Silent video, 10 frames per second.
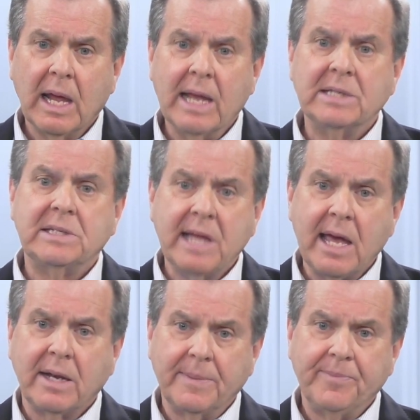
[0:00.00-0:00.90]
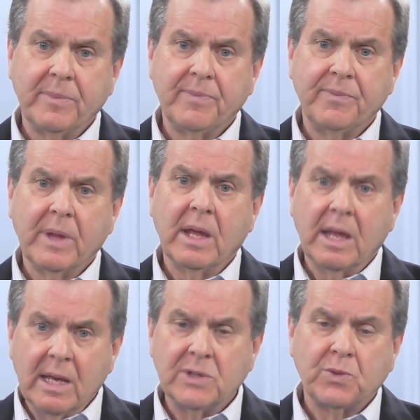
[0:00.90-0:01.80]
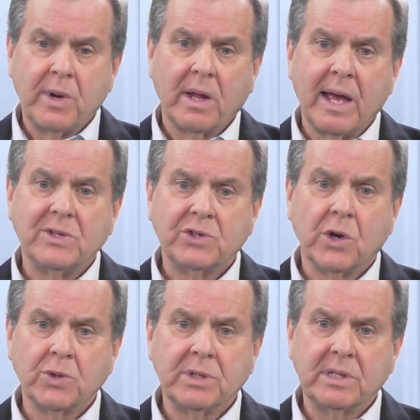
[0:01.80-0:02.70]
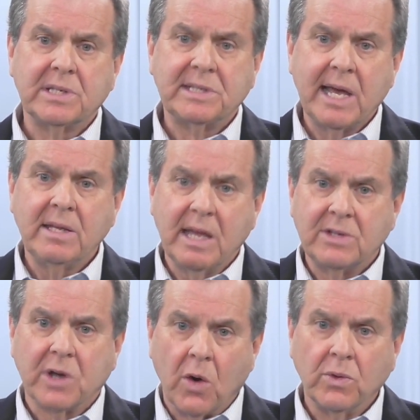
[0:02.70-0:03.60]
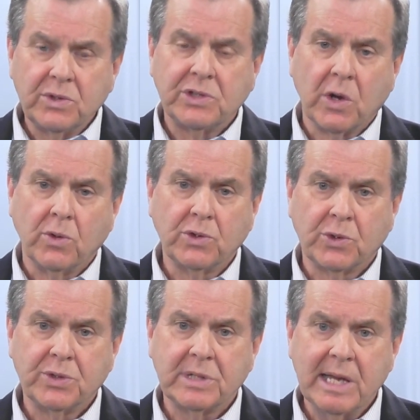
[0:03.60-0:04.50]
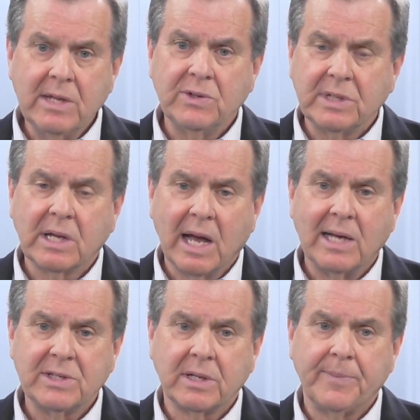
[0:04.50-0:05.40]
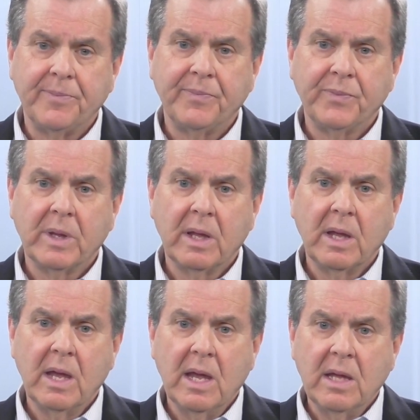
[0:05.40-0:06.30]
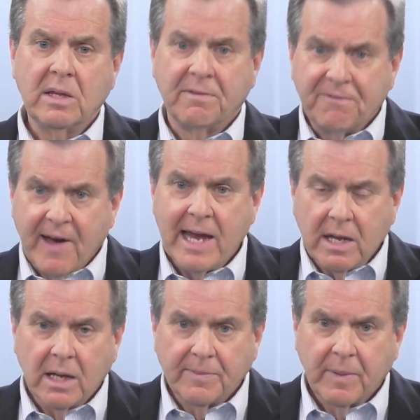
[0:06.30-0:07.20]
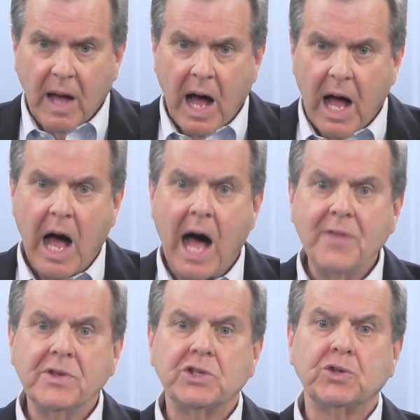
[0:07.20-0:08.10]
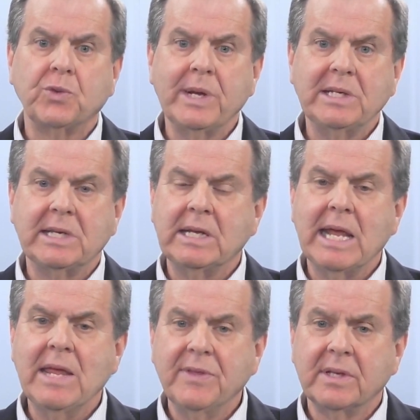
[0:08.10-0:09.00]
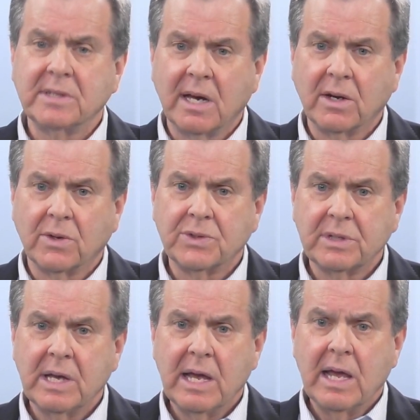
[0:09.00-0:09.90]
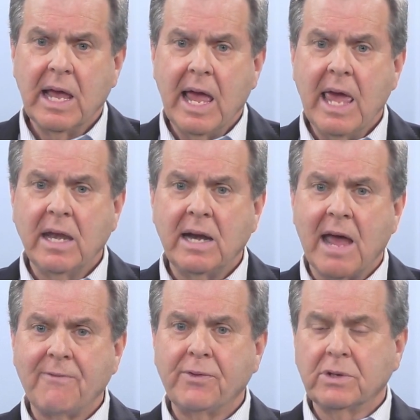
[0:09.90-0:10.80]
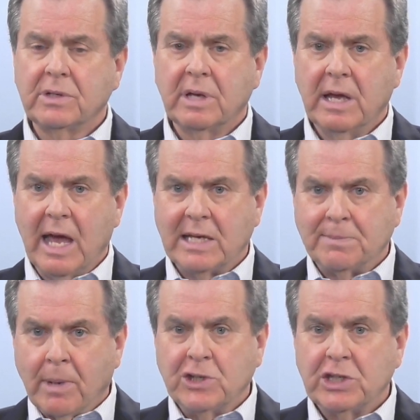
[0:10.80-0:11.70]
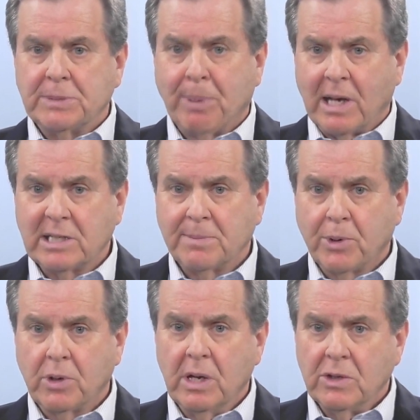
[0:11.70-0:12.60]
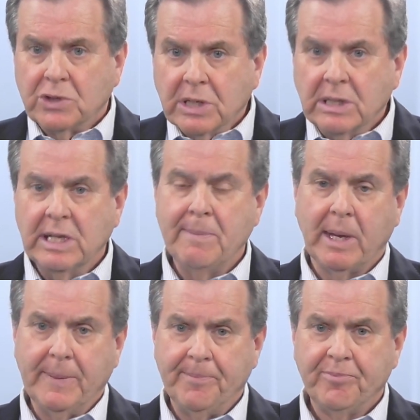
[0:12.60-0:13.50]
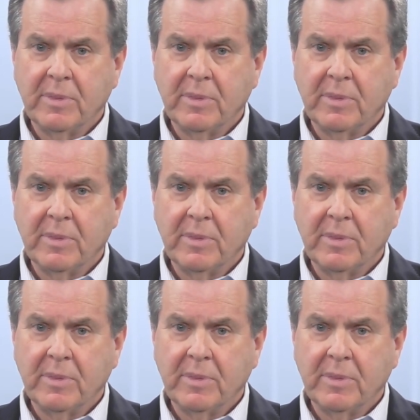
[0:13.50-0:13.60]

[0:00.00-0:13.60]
Instead, Israel has chosen to send its own soldiers into Gaza to fight on the streets and in the tunnels in an effort as much as possible to limit